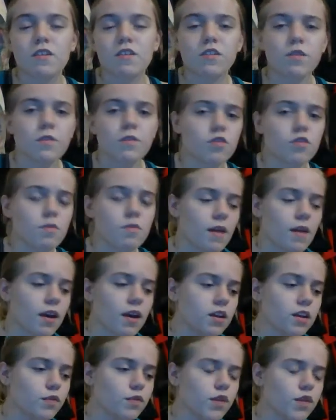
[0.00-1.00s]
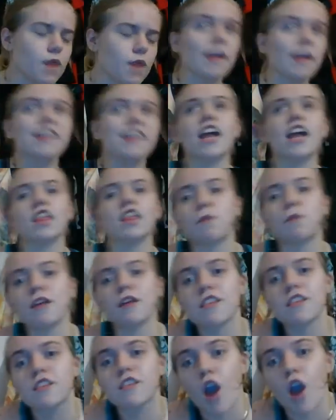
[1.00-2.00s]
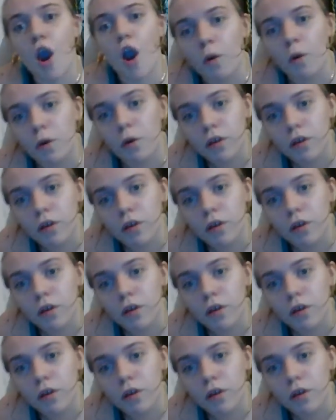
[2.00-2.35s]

So would you mind if we?" I'm like, "Yes, please, let's go."